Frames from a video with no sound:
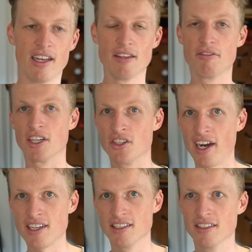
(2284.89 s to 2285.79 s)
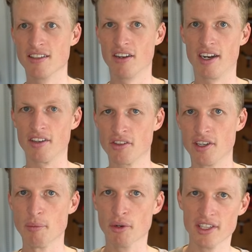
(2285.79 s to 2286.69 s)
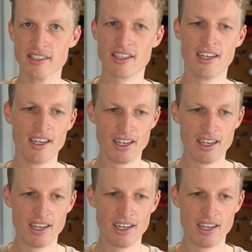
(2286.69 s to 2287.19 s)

And then for contraction, there are 3 pulleys.